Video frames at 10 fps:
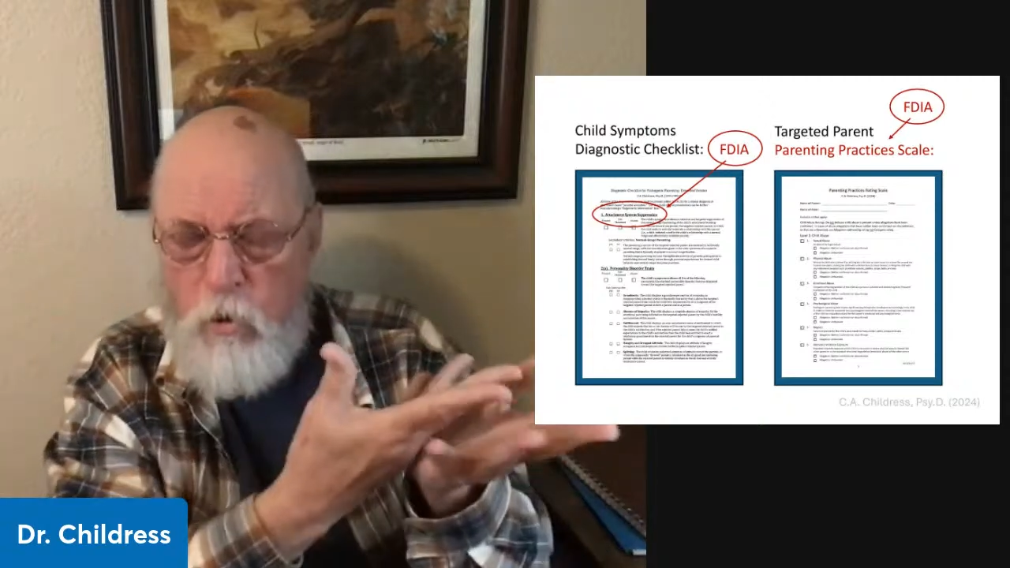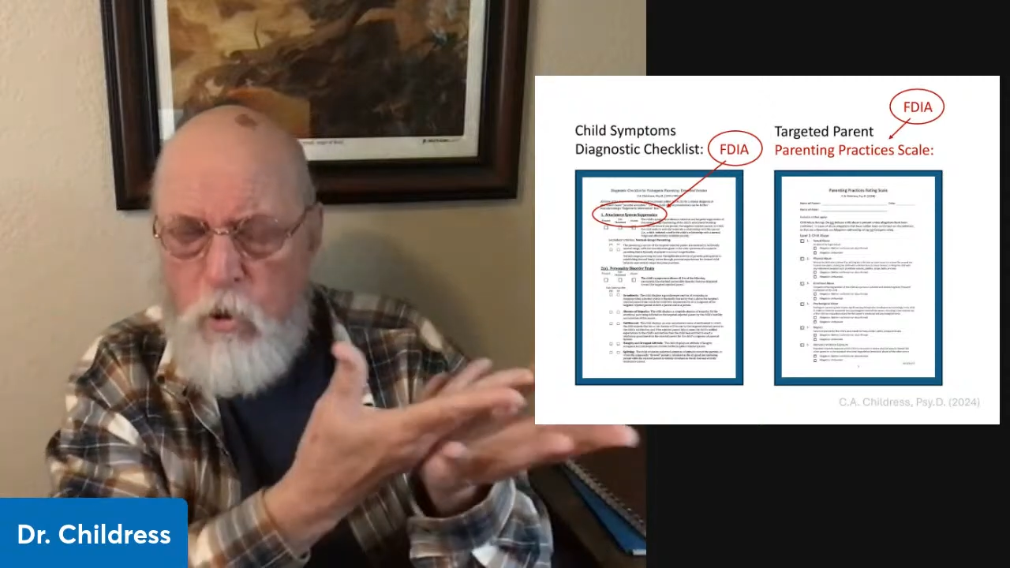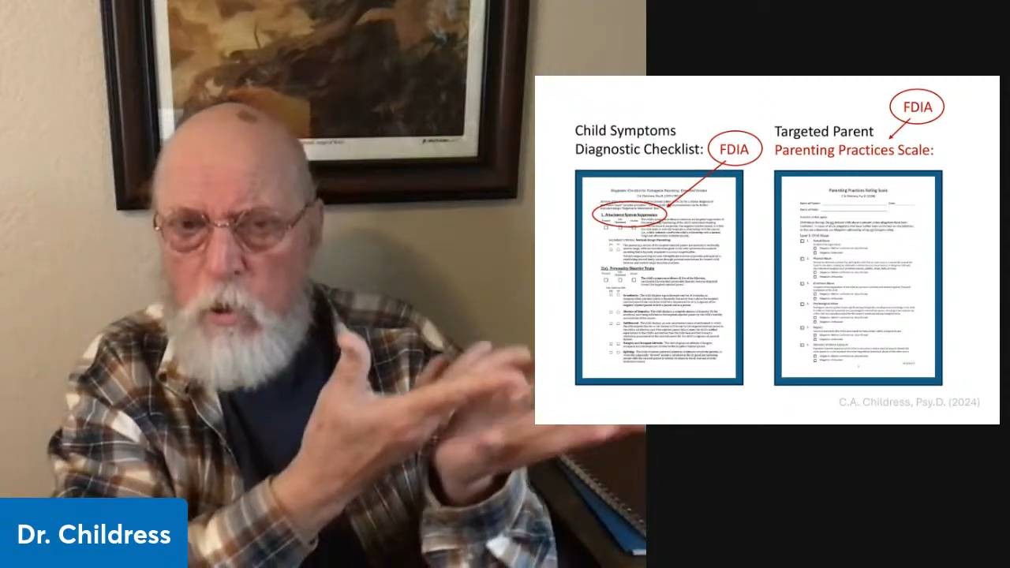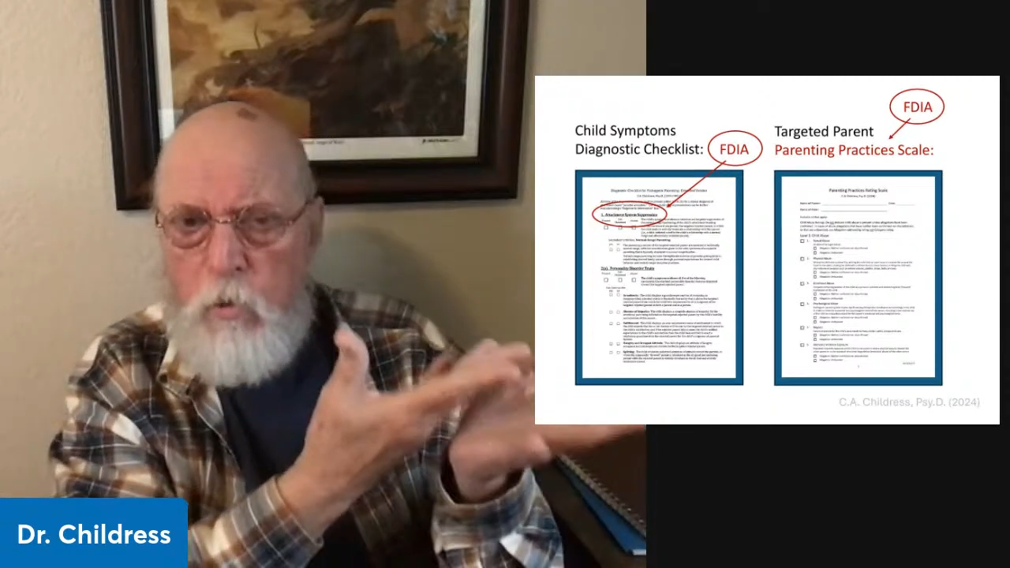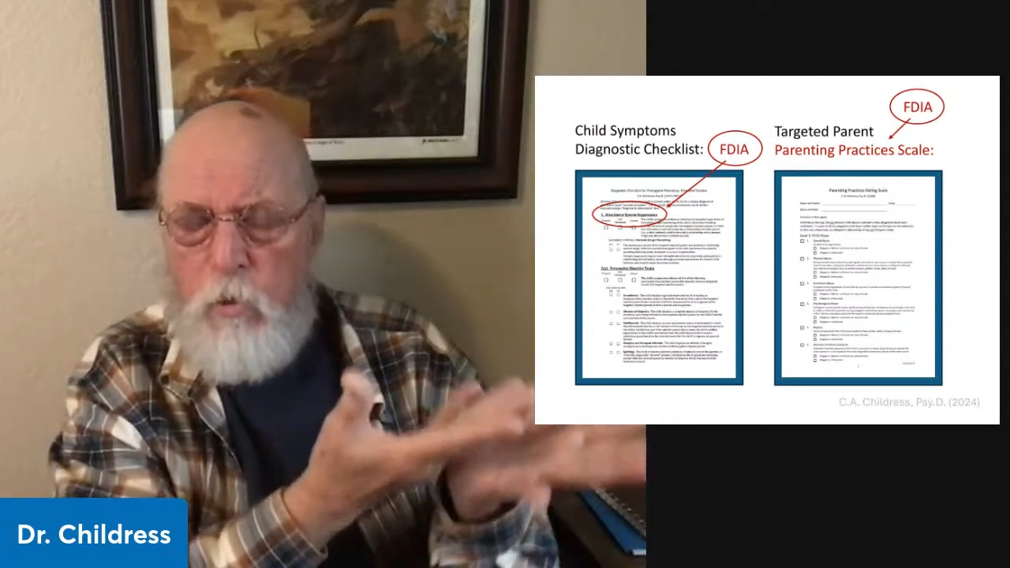
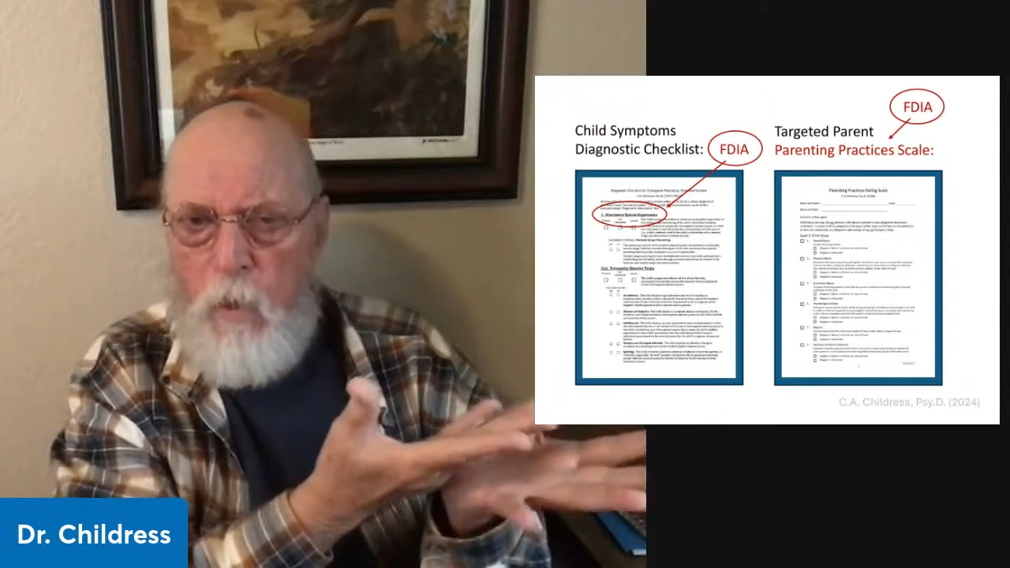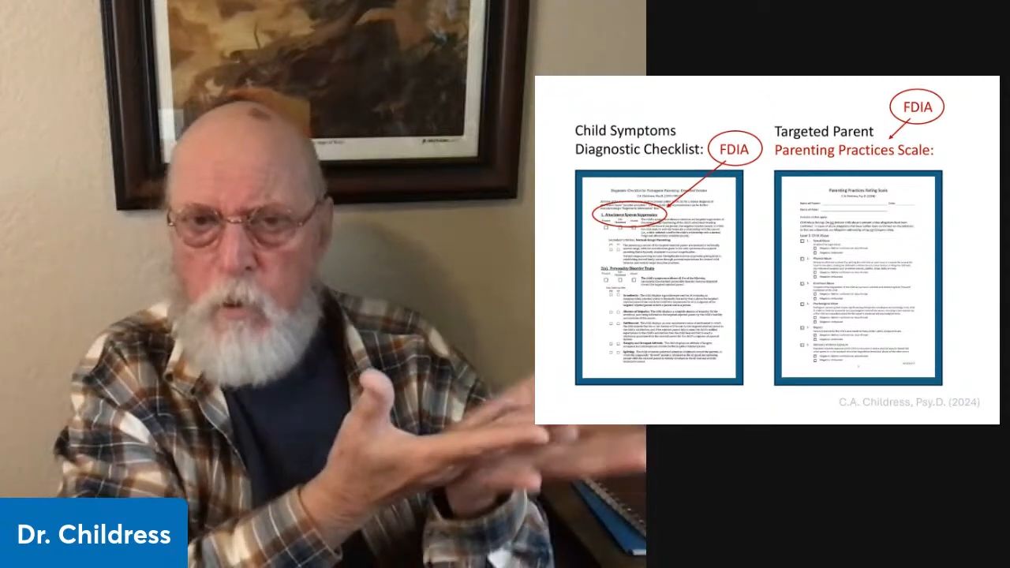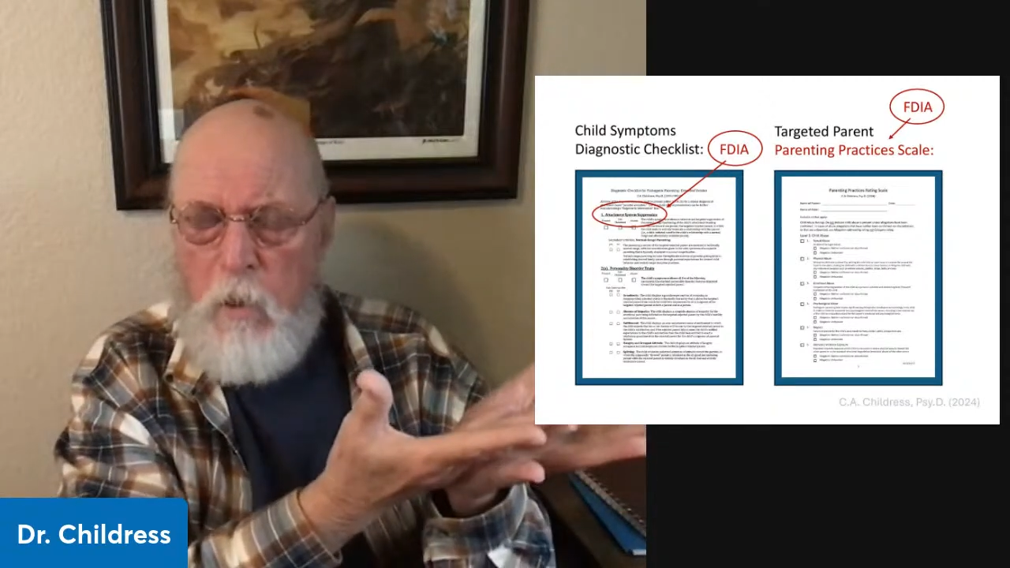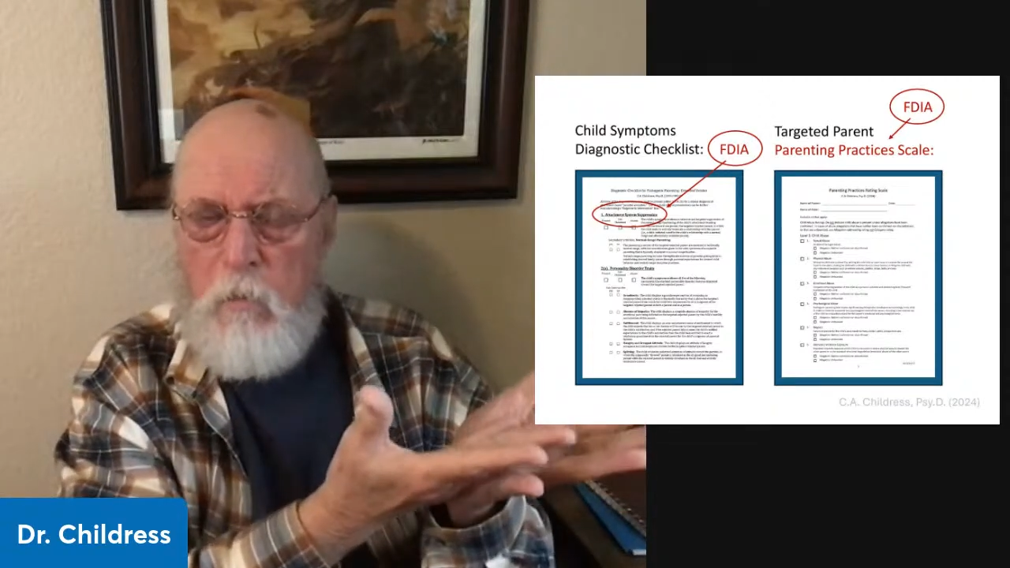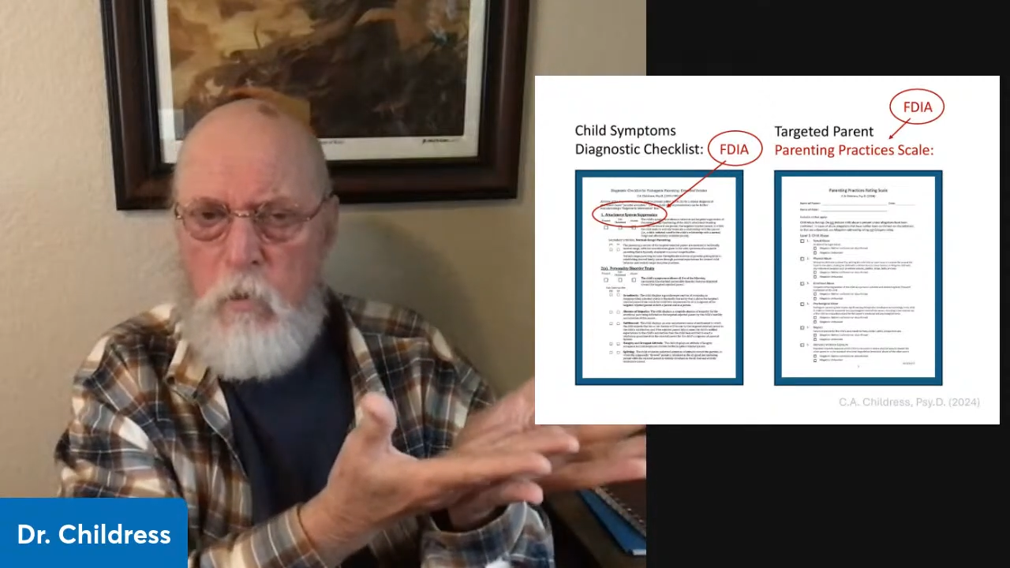solution right
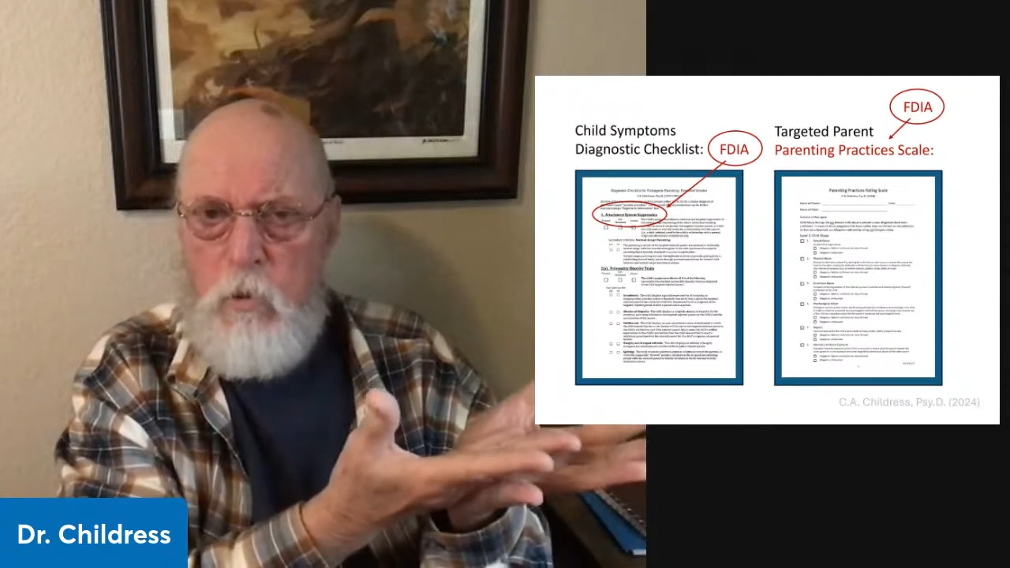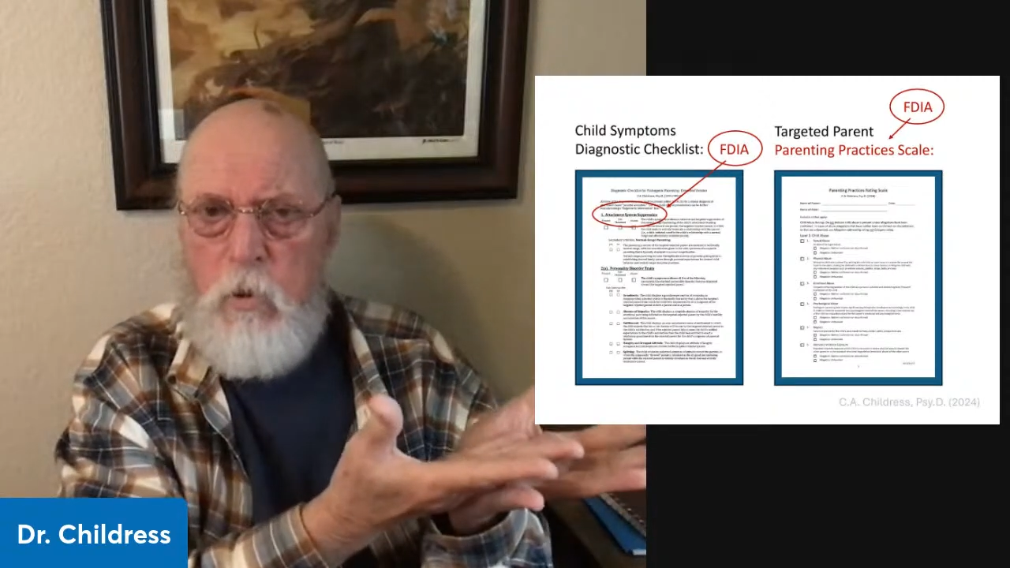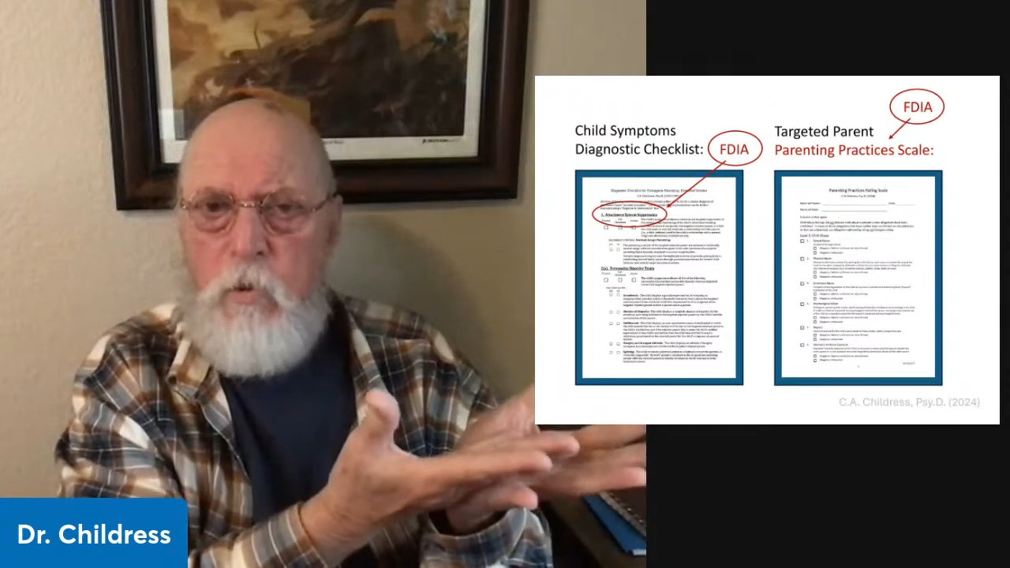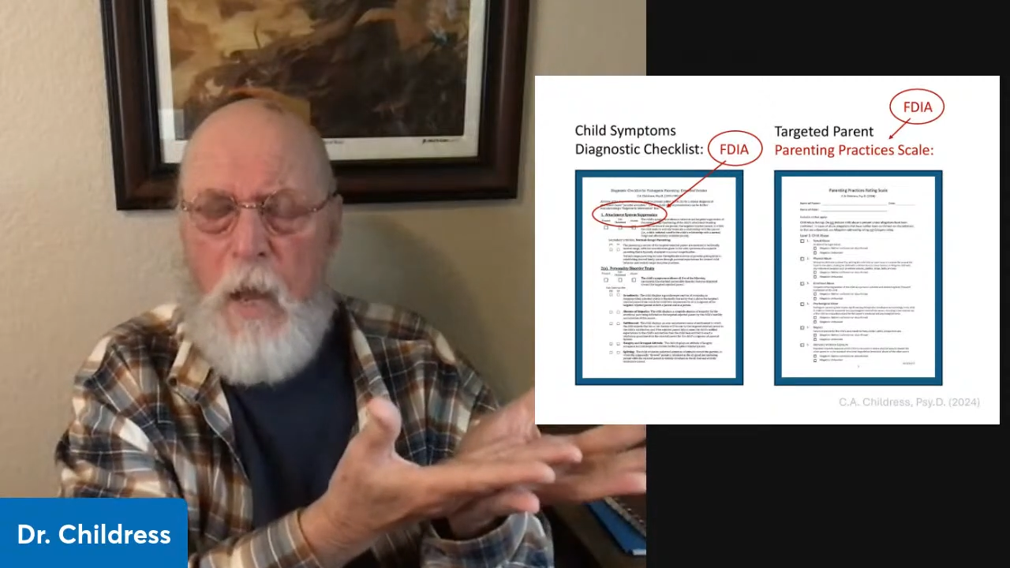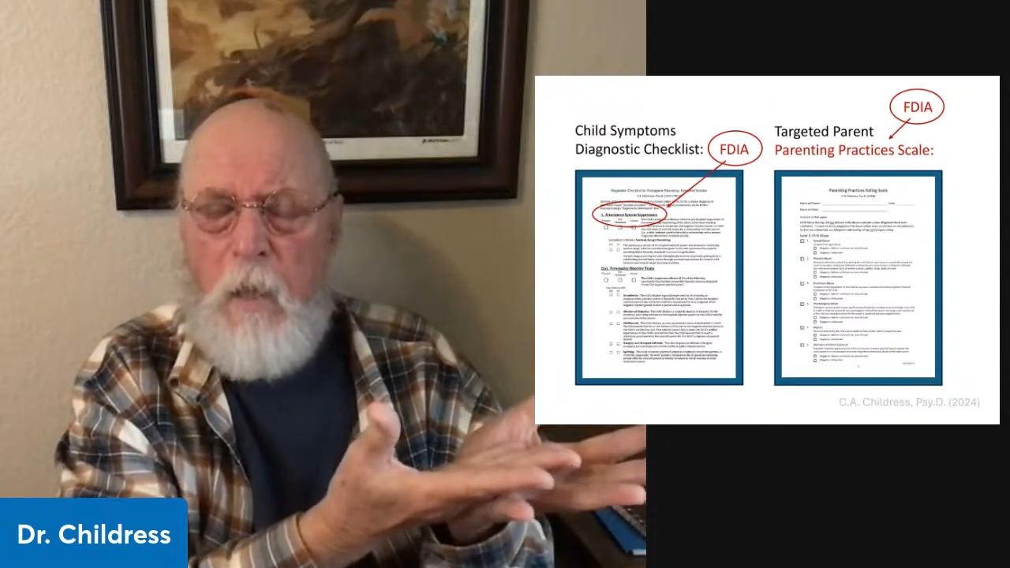there.
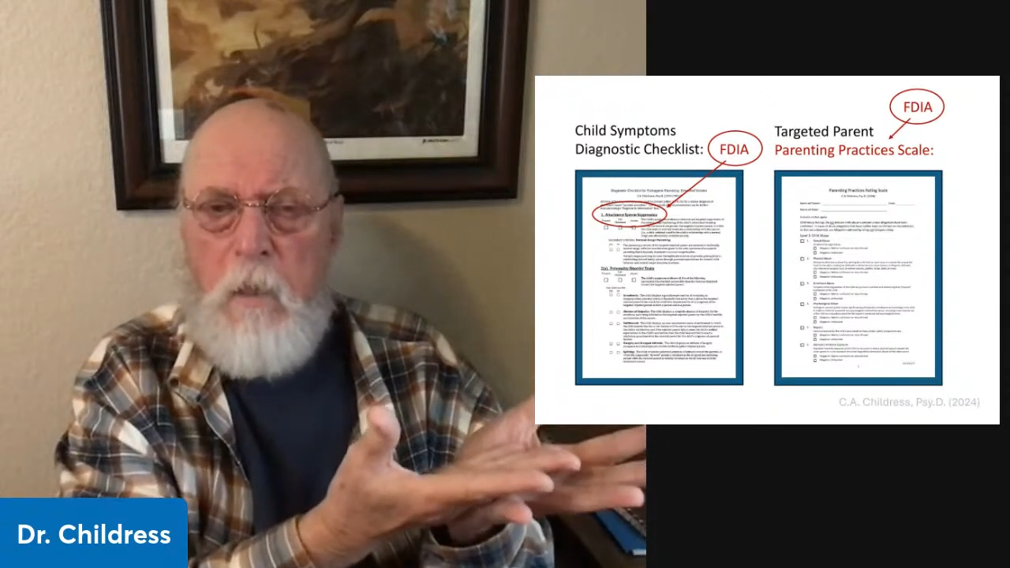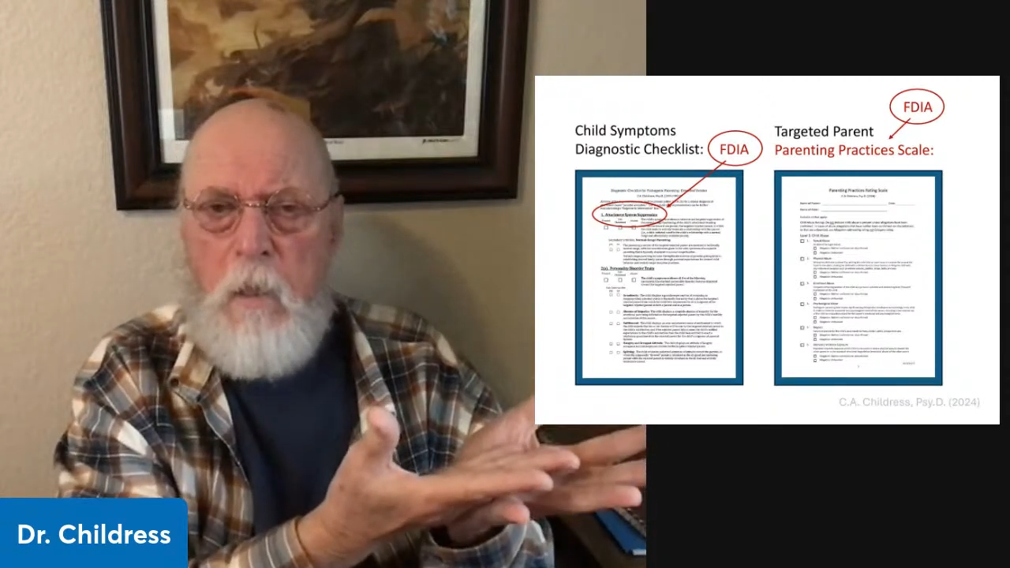Do that.